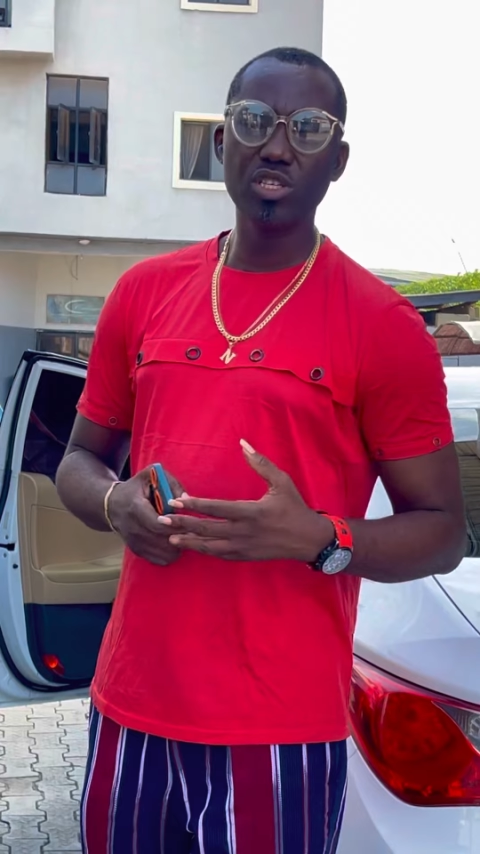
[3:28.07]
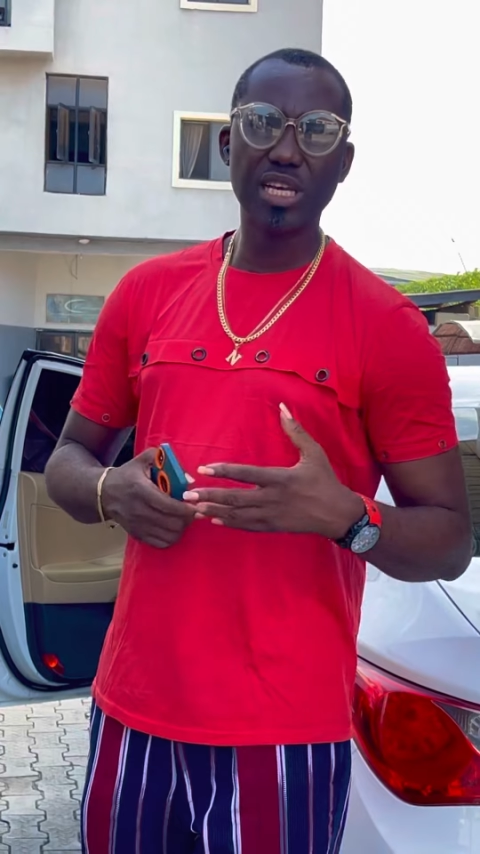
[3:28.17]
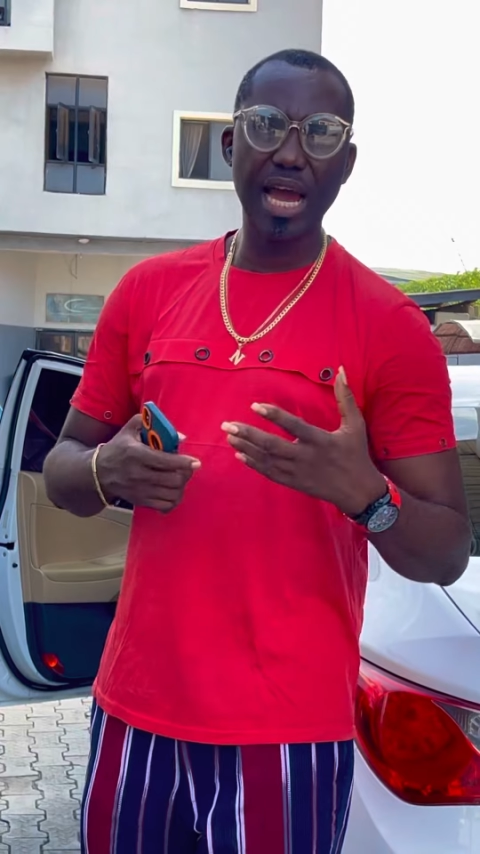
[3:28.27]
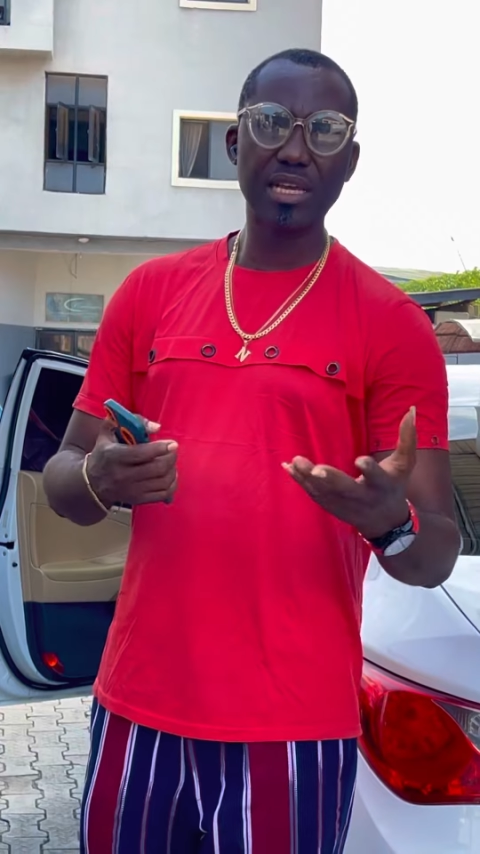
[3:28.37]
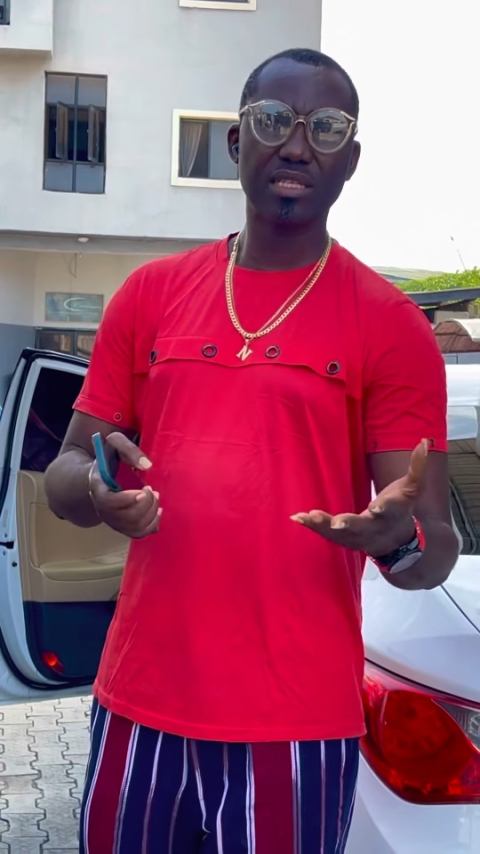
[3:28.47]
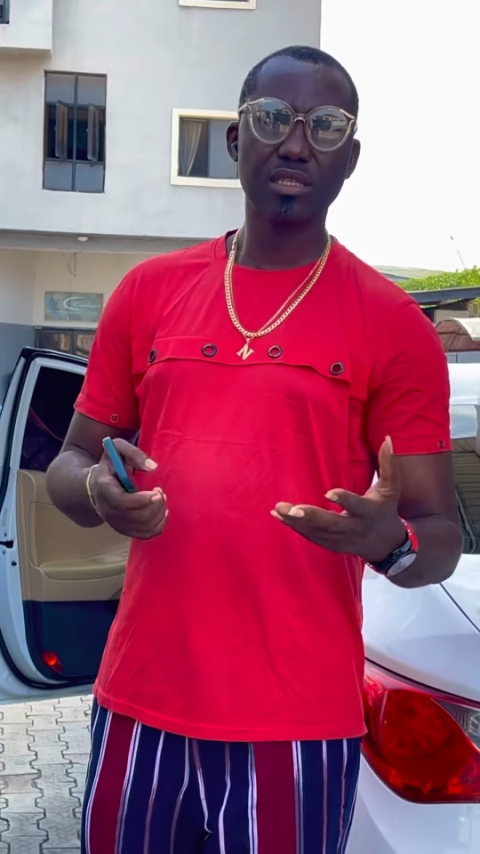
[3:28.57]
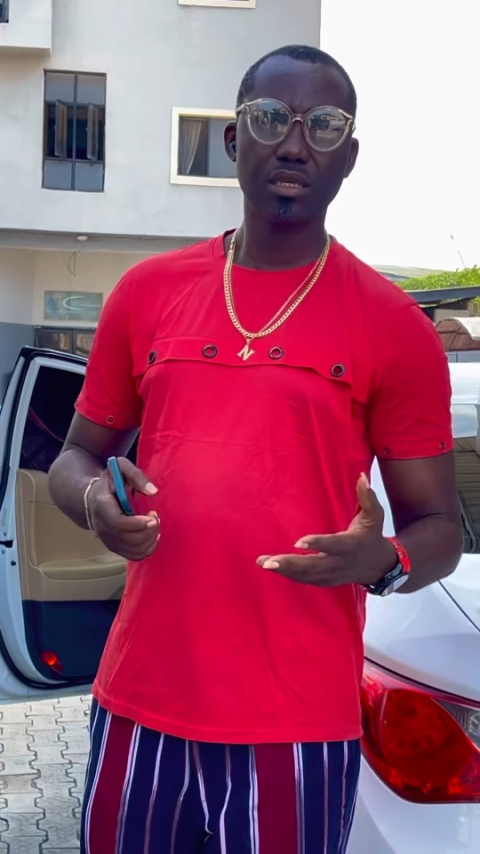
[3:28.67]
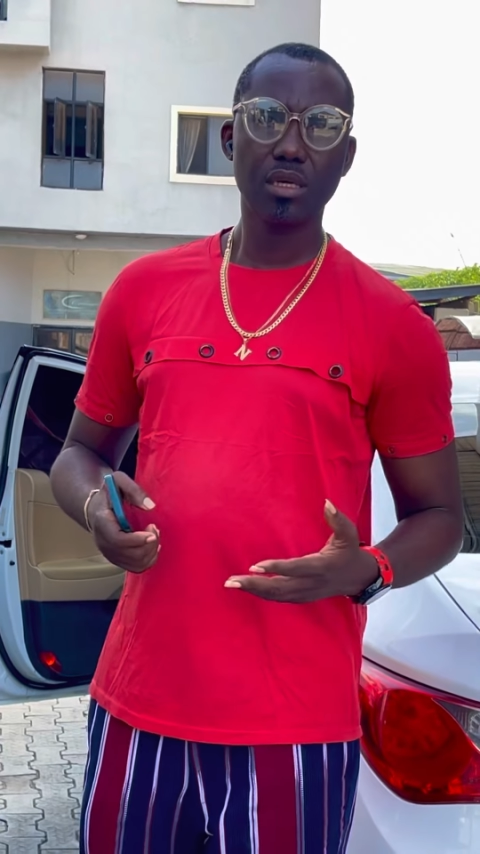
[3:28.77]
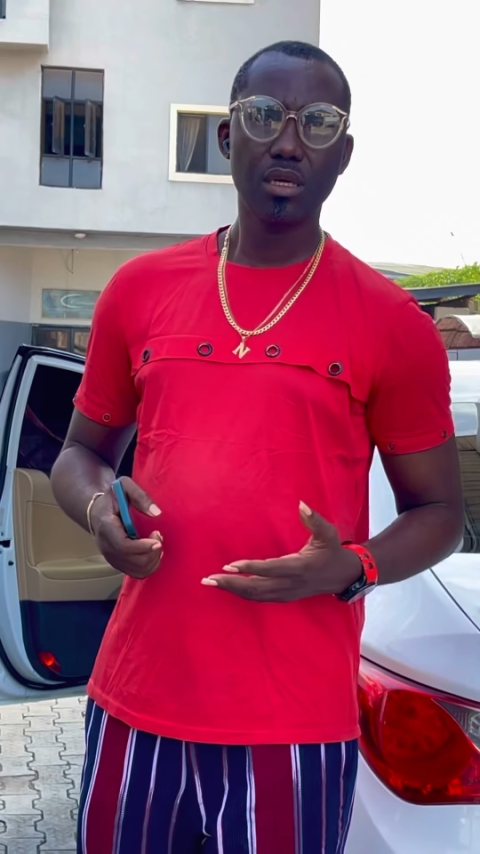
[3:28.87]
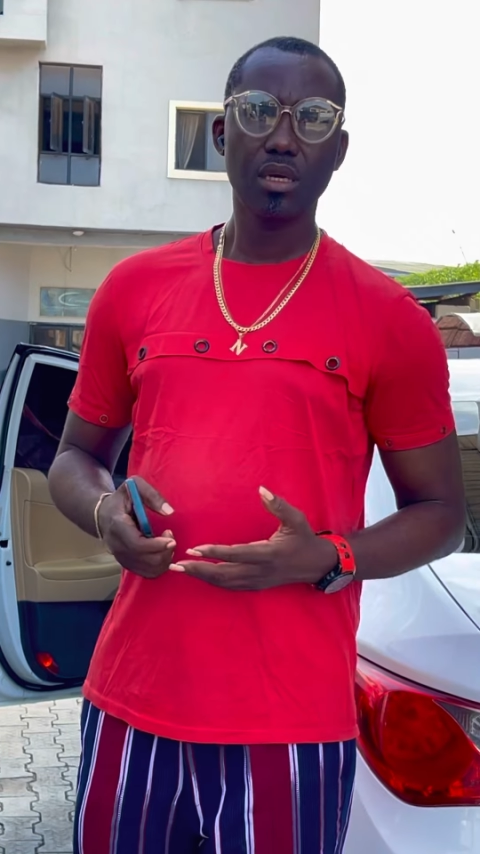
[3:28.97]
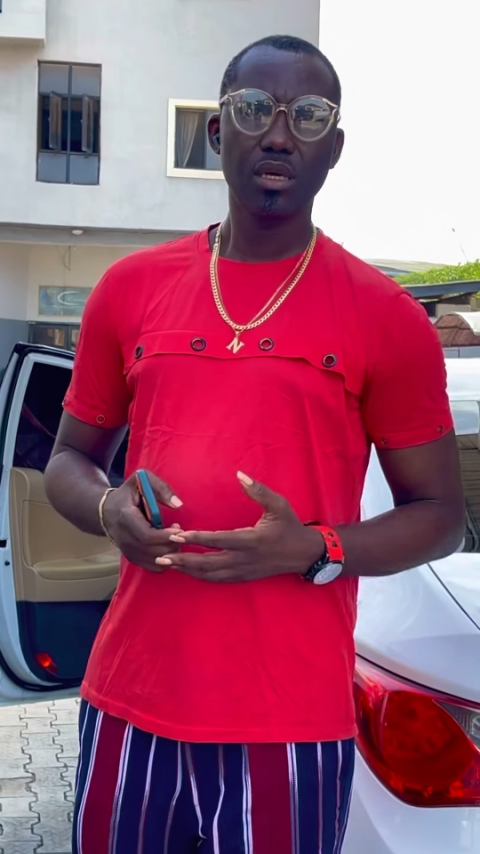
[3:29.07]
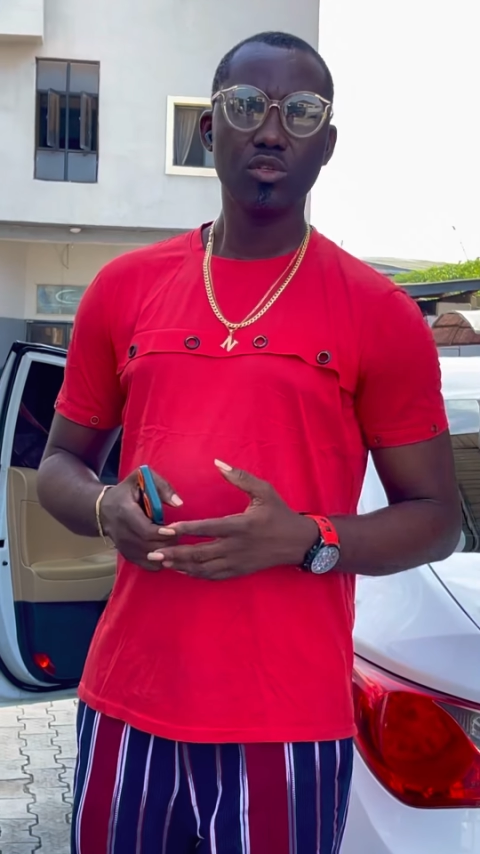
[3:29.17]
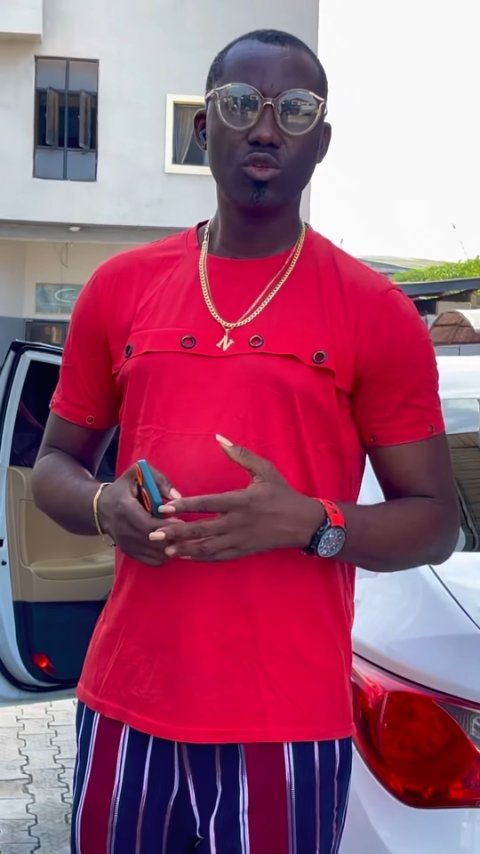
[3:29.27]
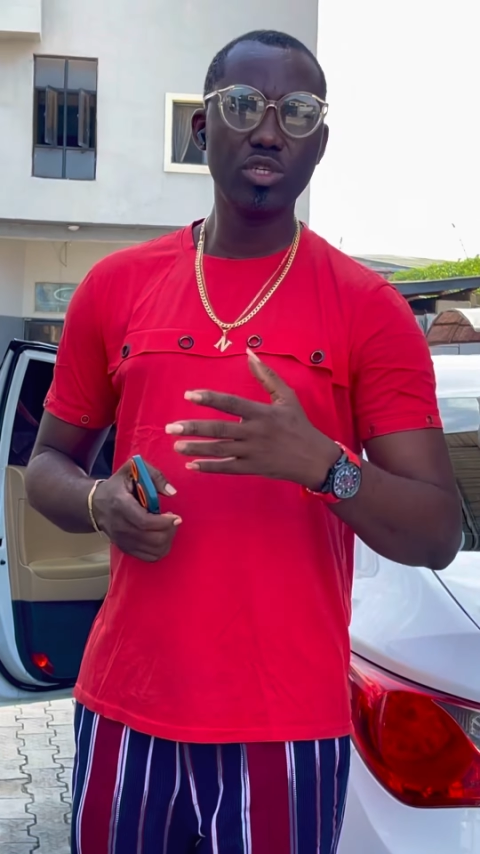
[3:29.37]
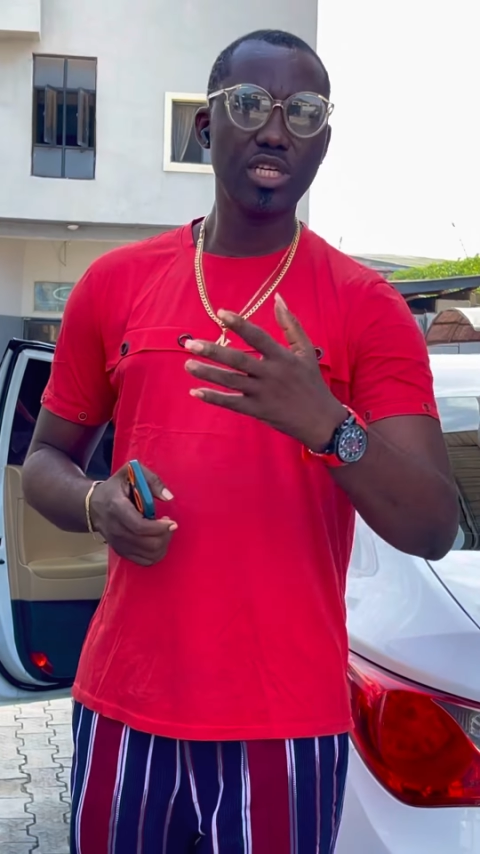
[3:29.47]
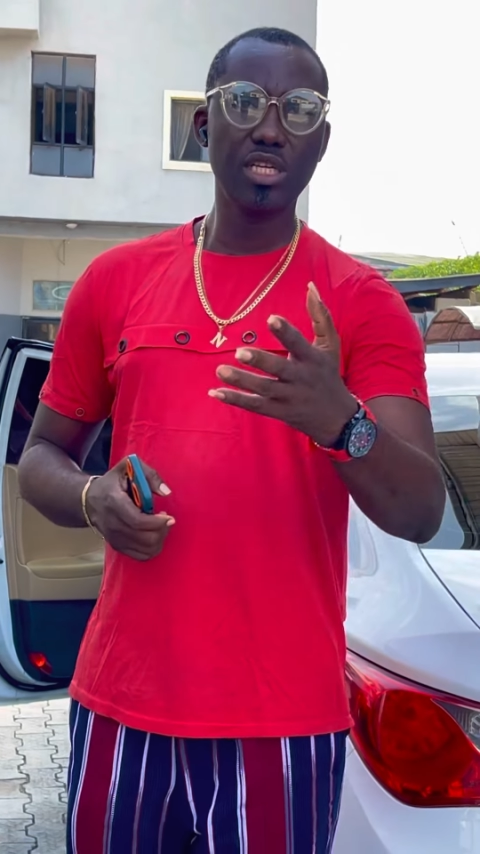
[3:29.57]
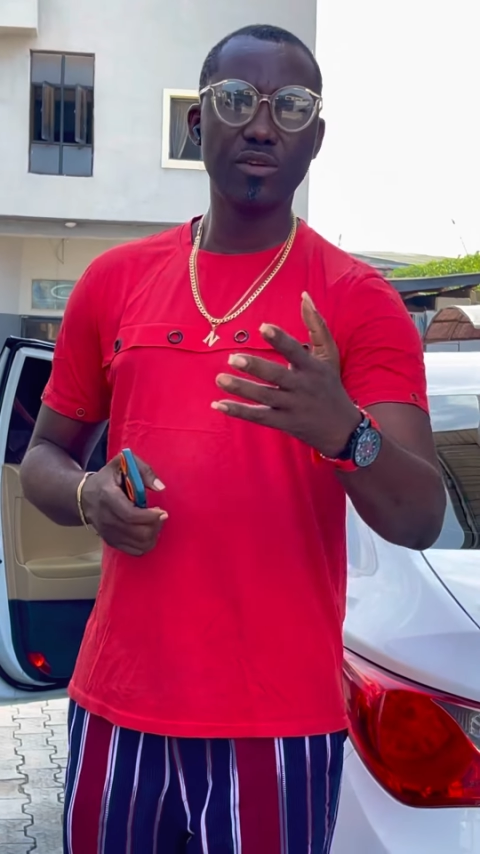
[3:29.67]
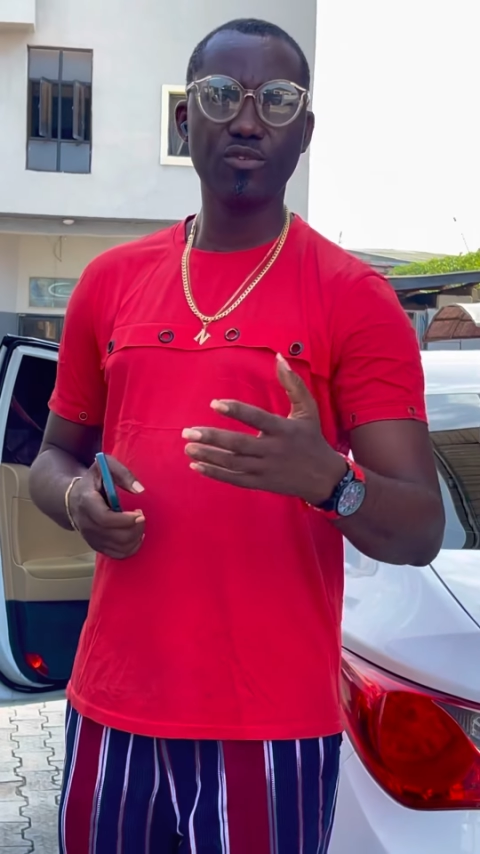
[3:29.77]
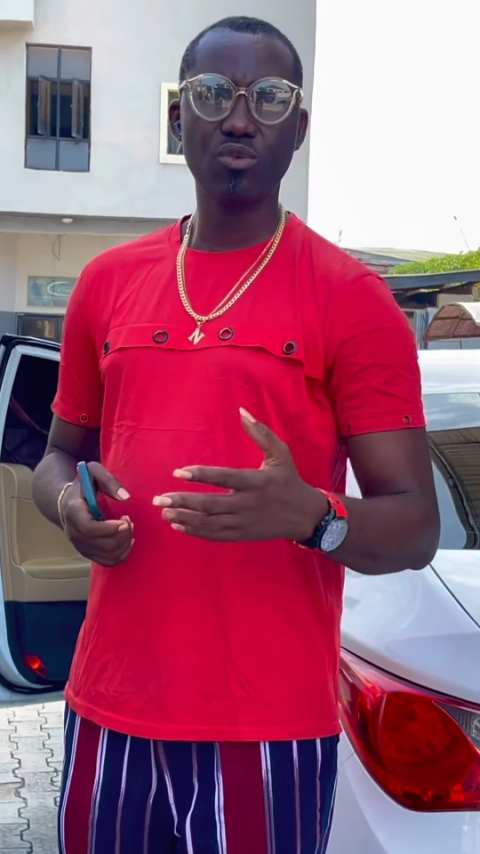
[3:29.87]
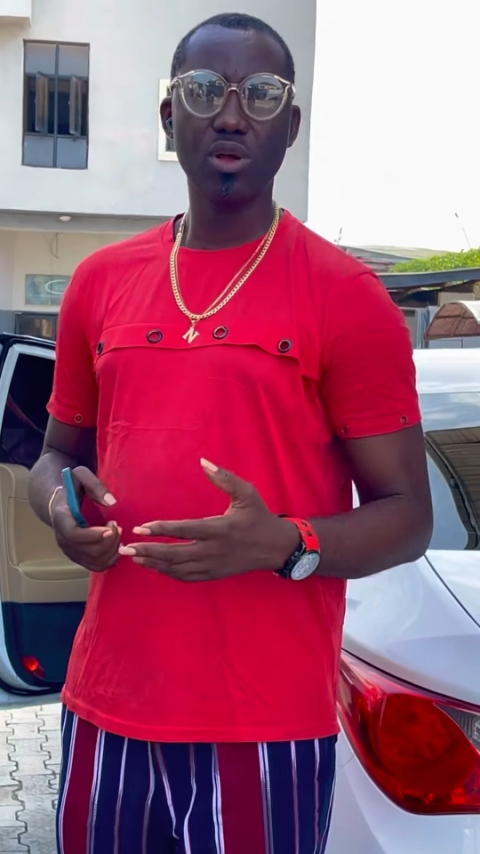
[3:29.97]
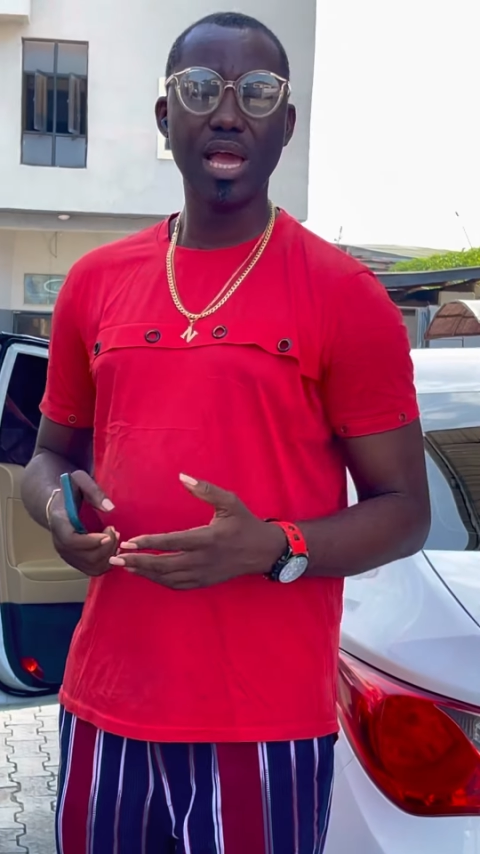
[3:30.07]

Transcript: charge, do the needful.